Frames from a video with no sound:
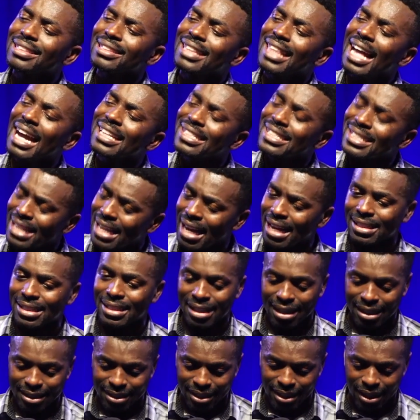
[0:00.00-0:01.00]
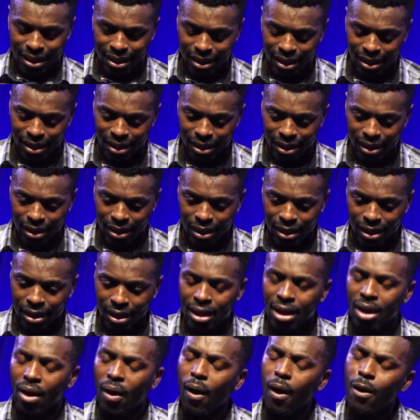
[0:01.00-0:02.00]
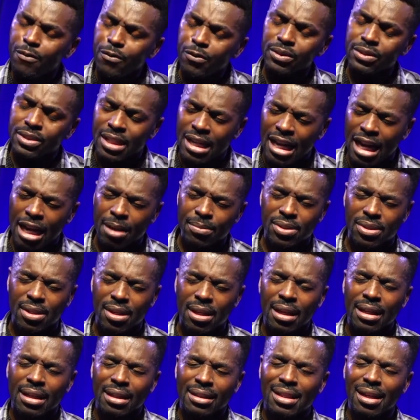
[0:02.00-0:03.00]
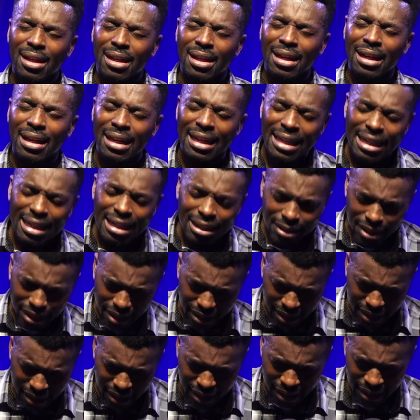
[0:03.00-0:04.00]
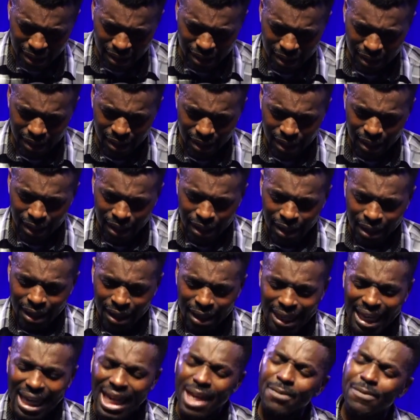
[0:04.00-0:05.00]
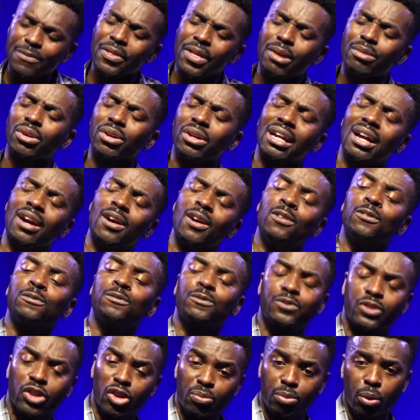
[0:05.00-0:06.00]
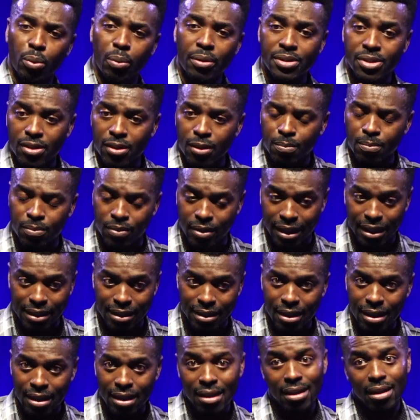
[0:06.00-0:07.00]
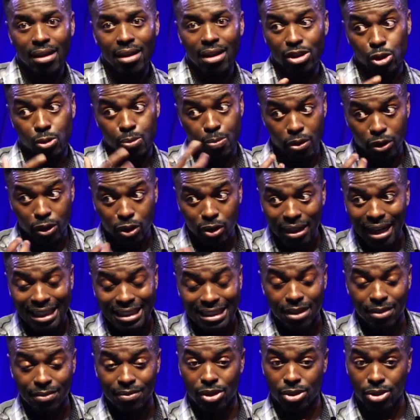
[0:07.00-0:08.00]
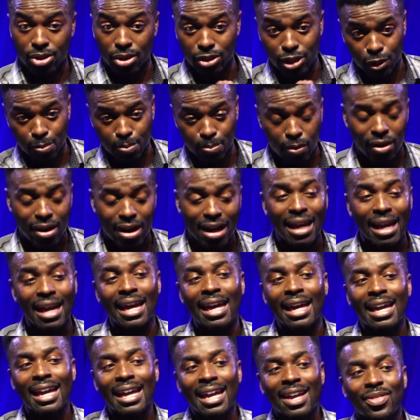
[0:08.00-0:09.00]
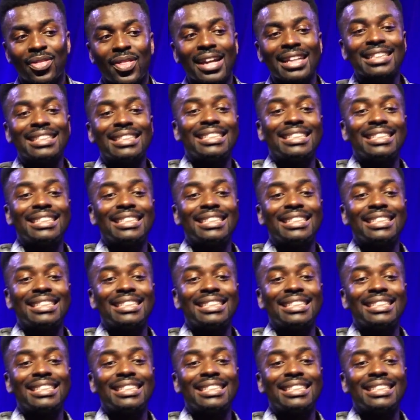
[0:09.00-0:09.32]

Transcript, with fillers: that says is oftentimes the leader, if they're uncomfortable with something, spiritual activity such as prayer, they